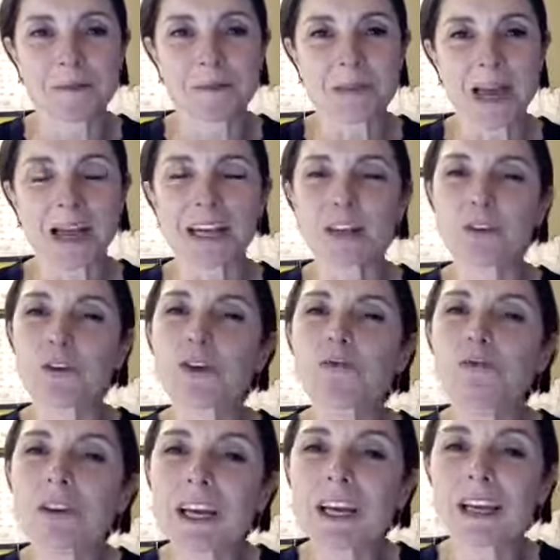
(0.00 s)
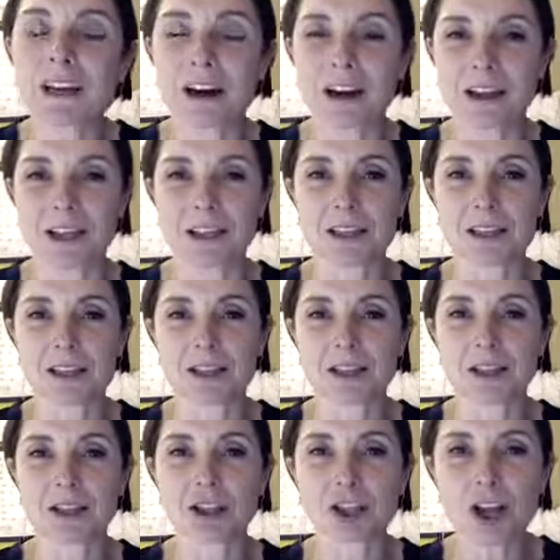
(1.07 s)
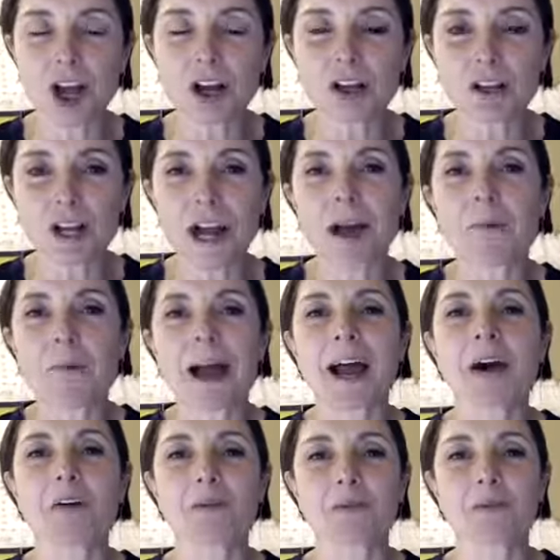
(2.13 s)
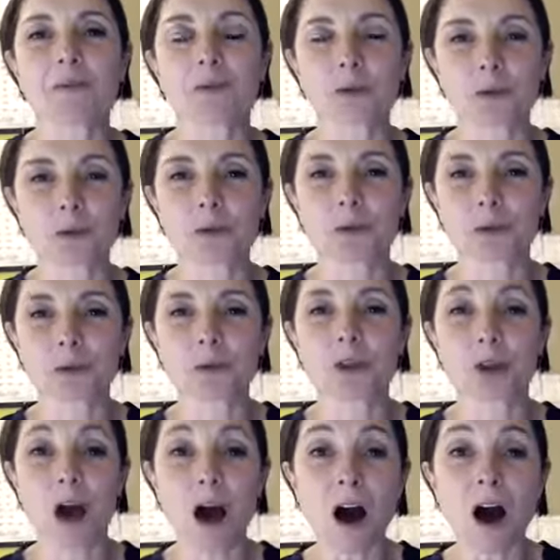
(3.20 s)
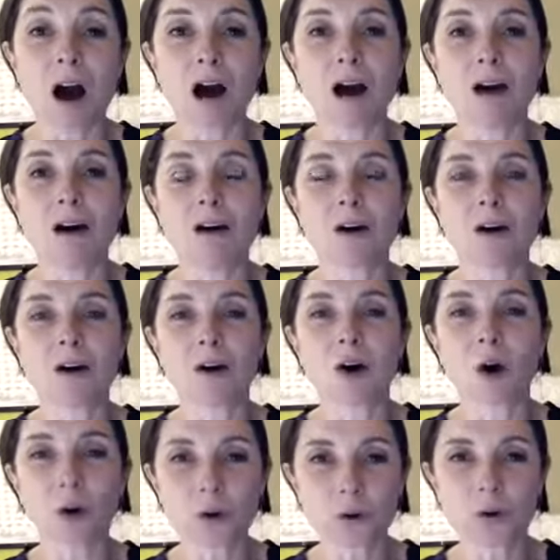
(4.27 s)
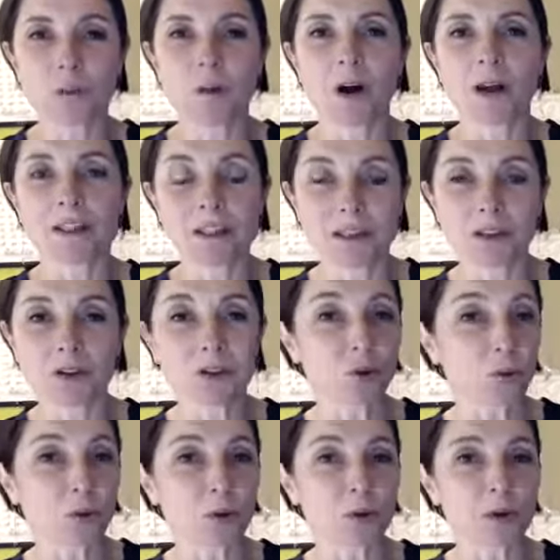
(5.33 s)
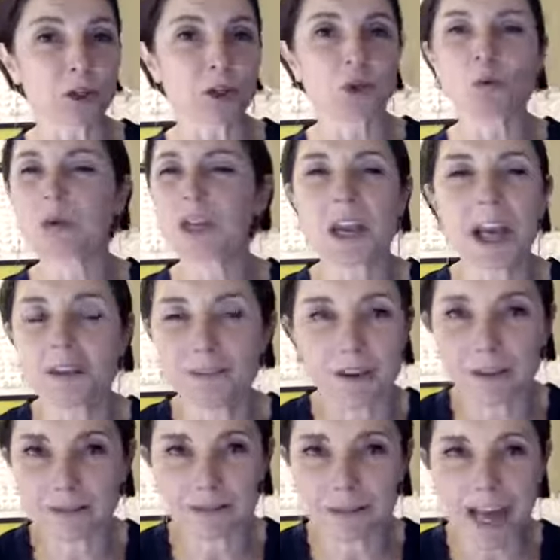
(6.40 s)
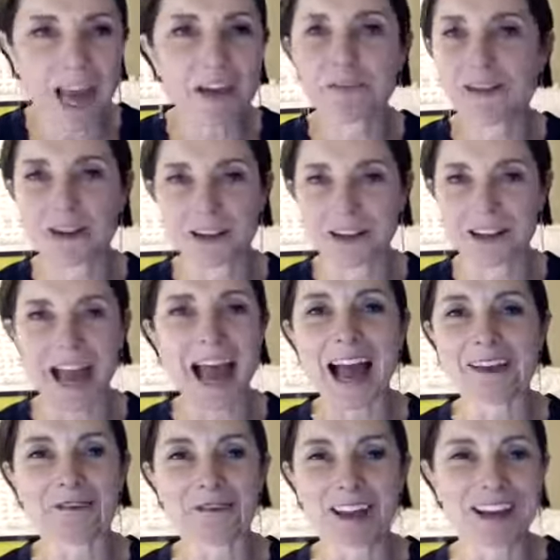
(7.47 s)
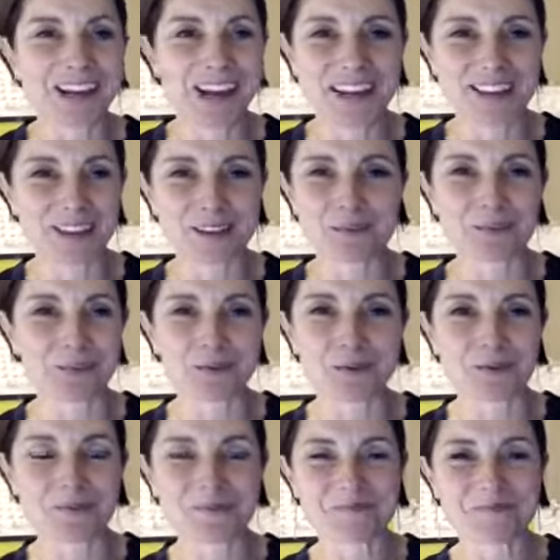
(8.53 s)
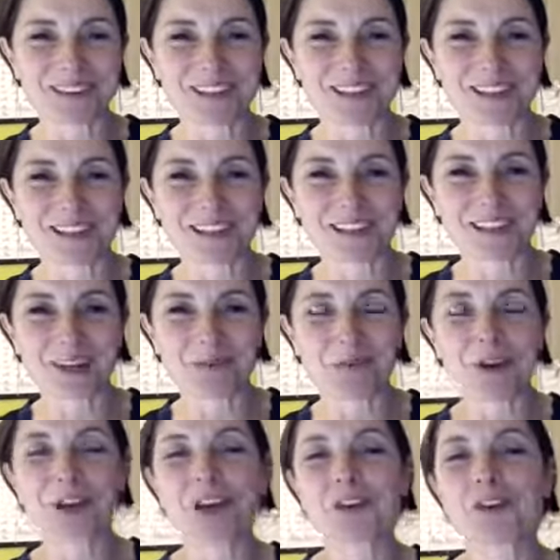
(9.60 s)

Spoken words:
And if you realized just how powerful your thoughts are on your mind and on your body, you would never ever have a negative thought. When I do